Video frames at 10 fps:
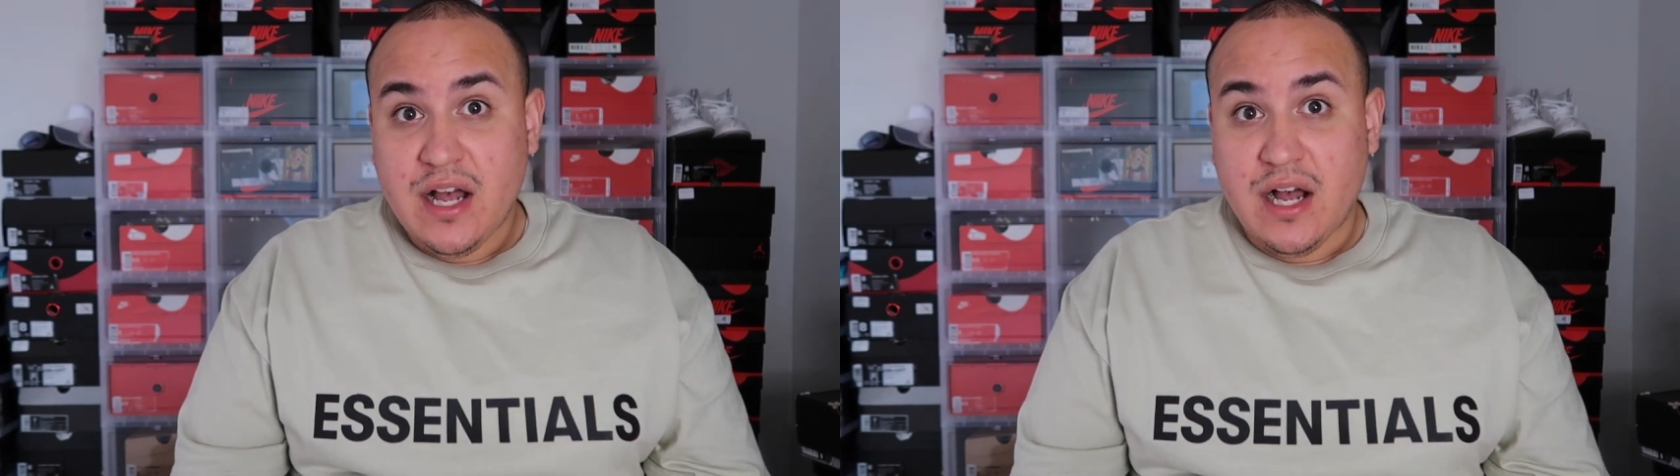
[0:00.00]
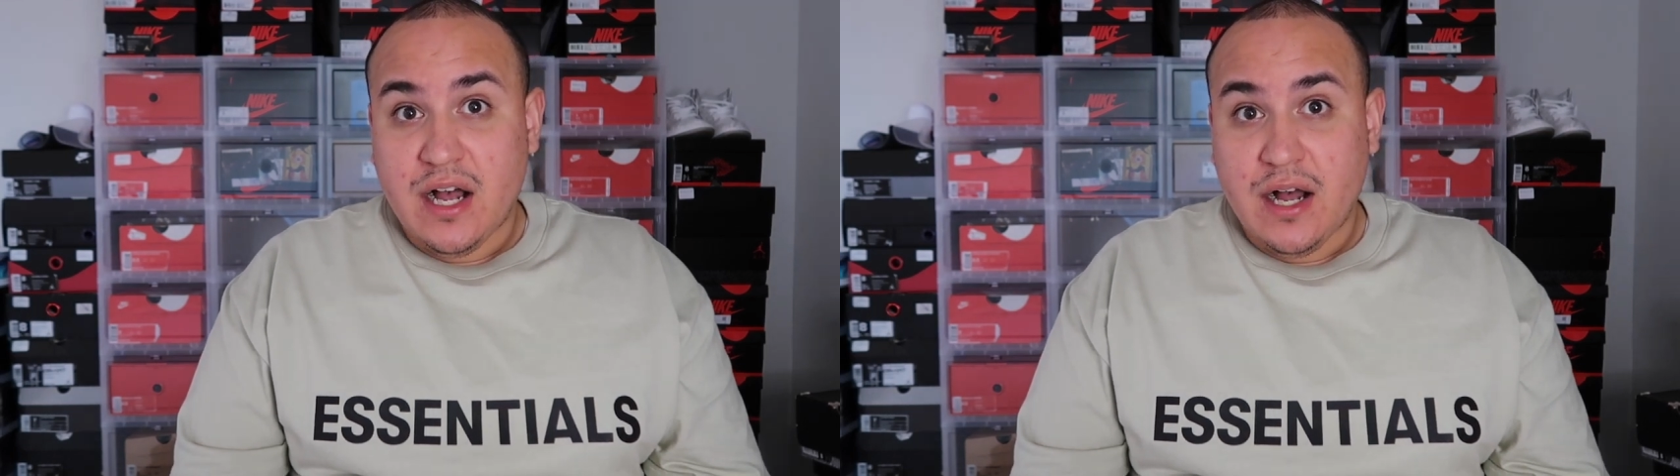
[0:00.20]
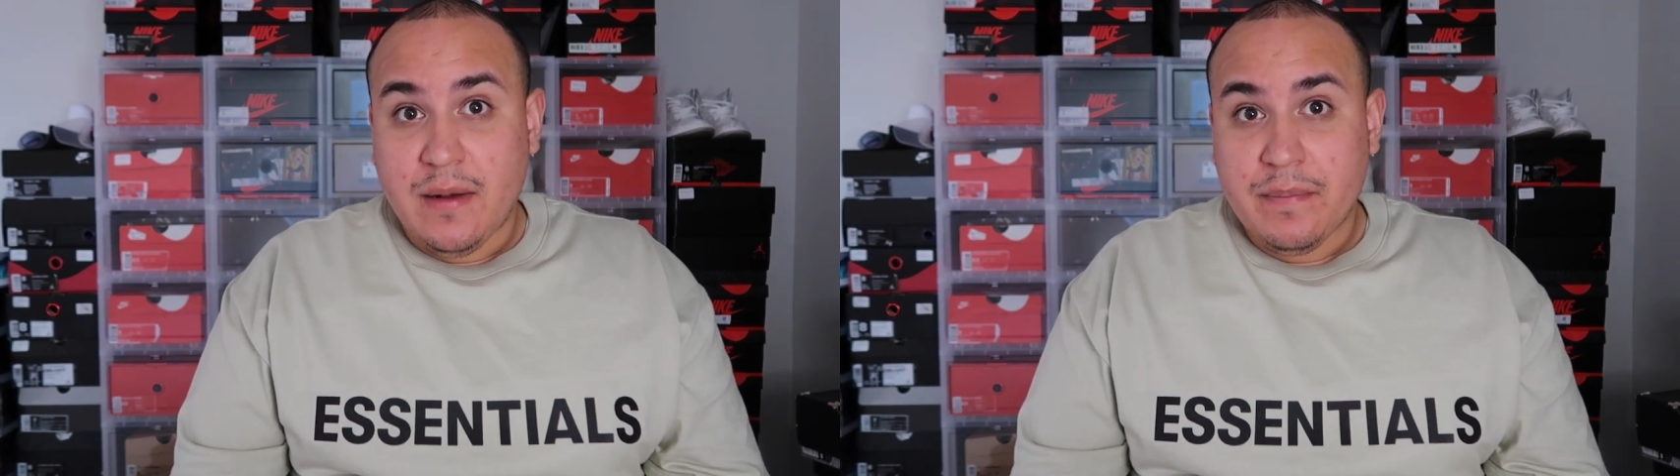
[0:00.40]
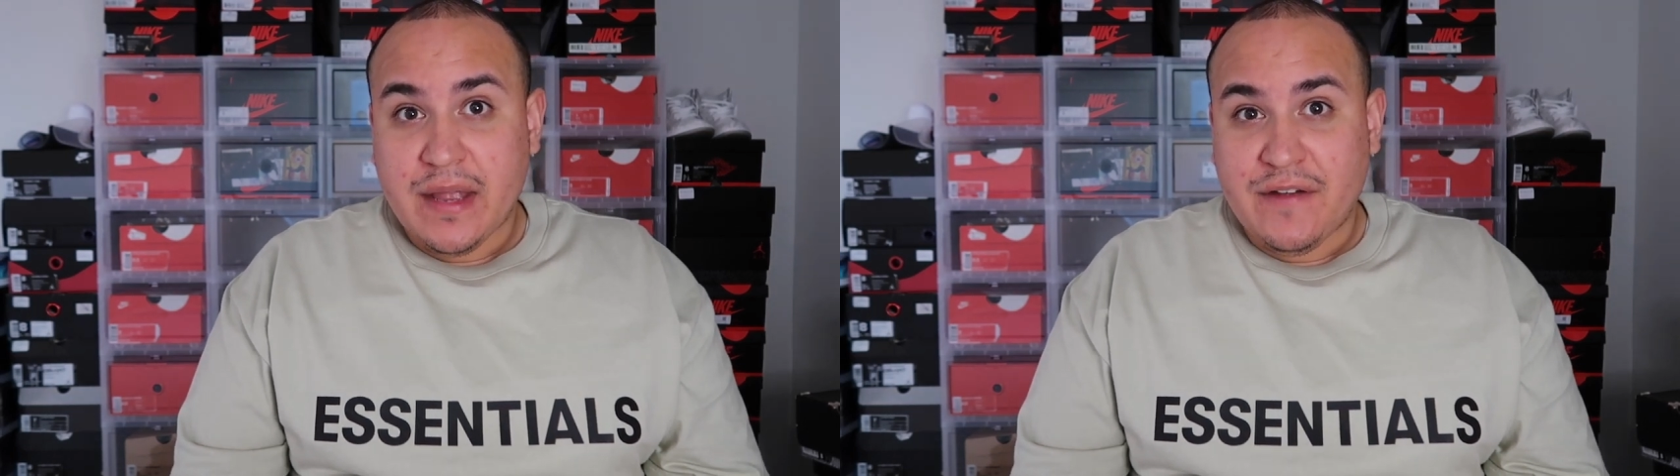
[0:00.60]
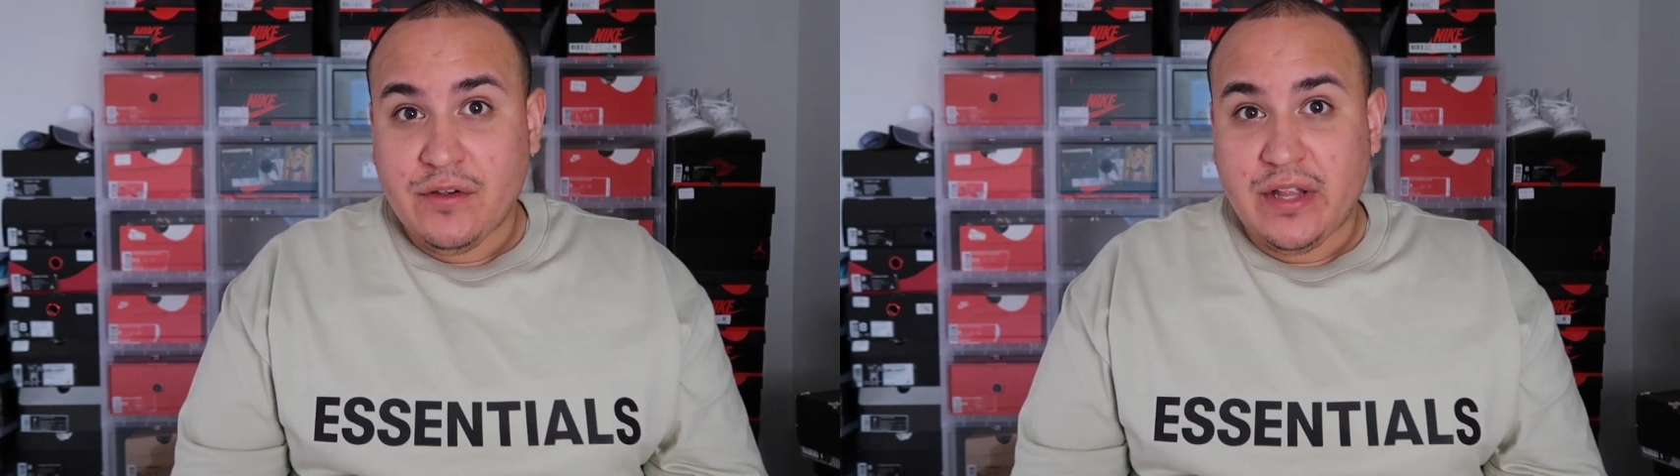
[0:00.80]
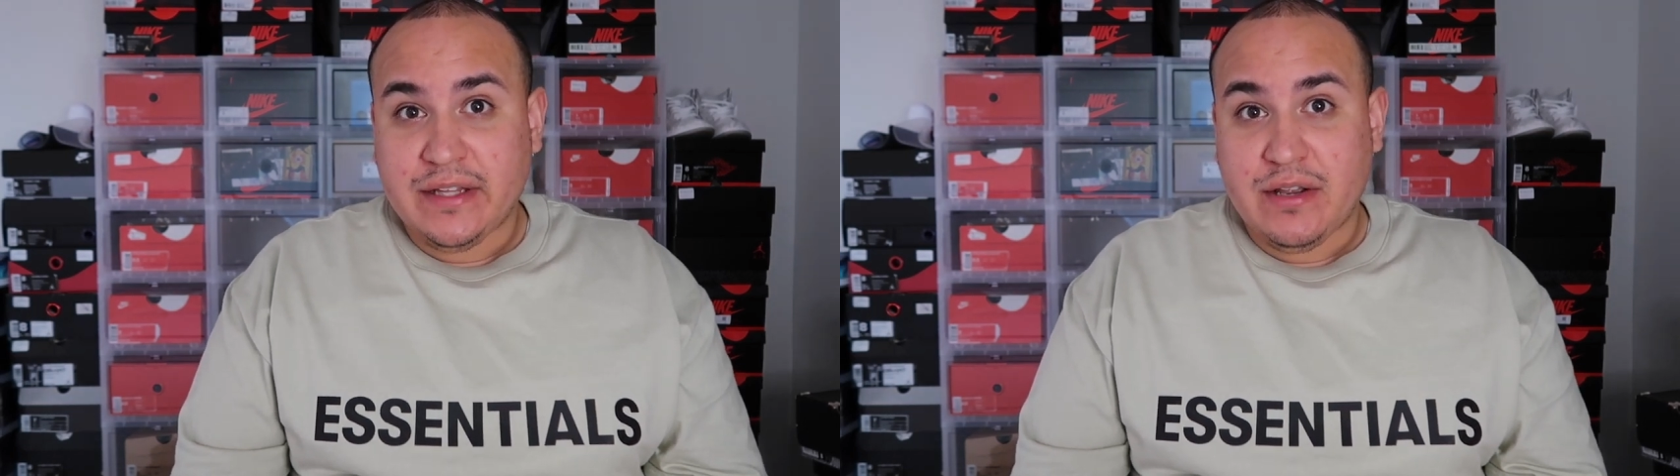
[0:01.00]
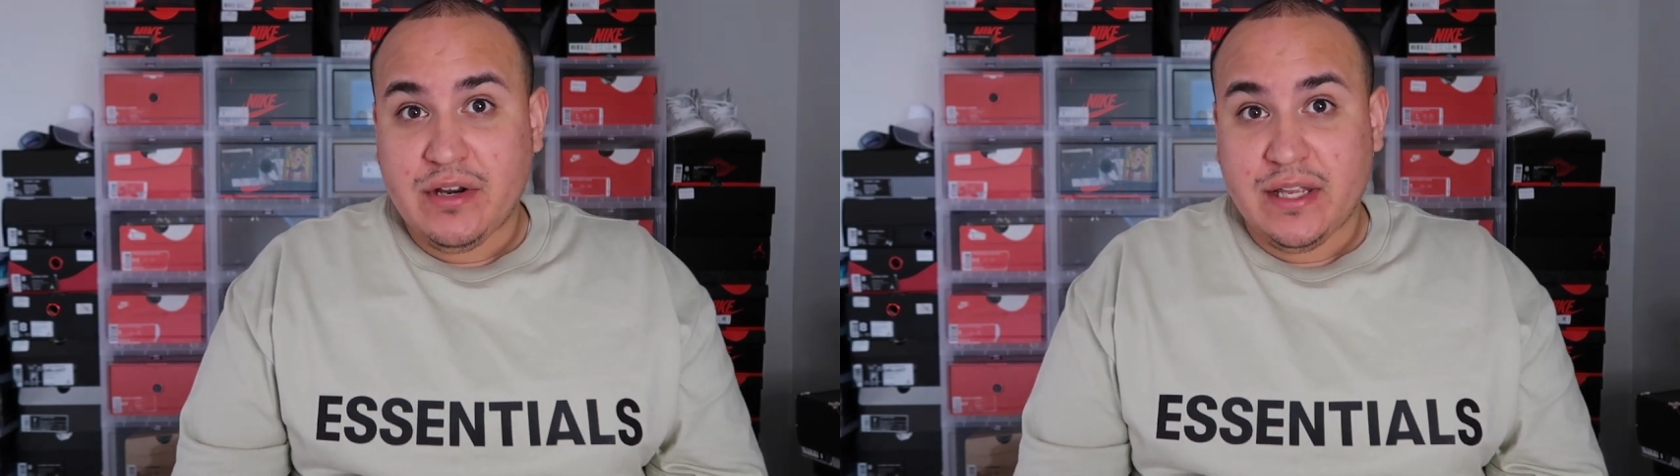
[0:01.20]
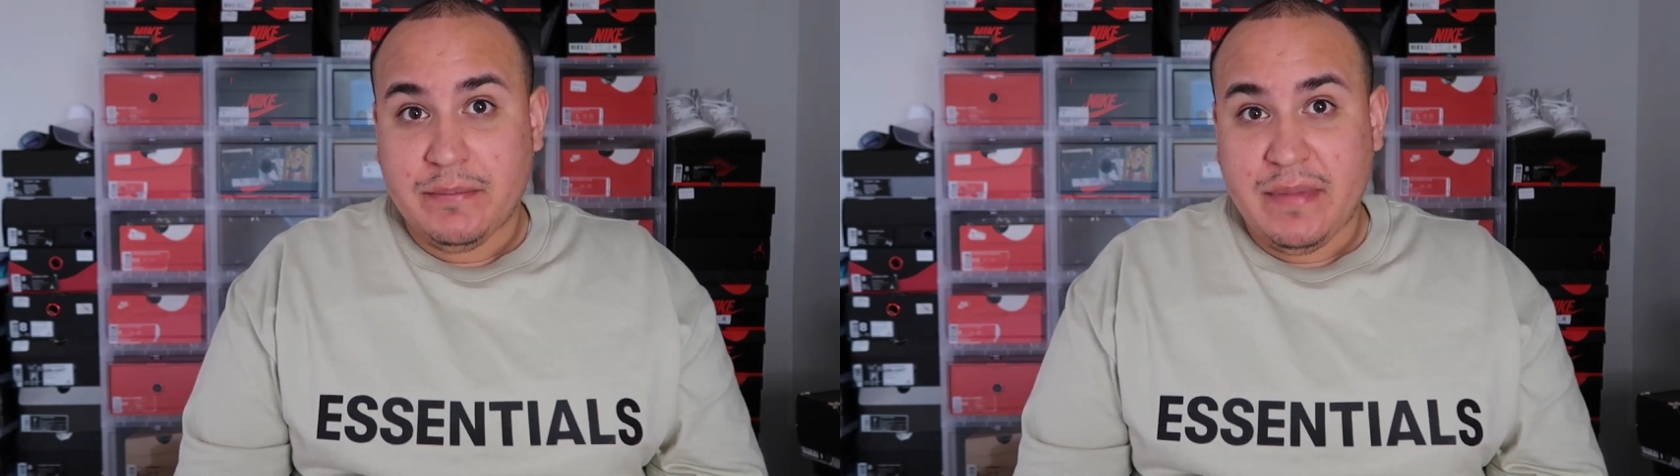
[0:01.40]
Um, I feel like they would have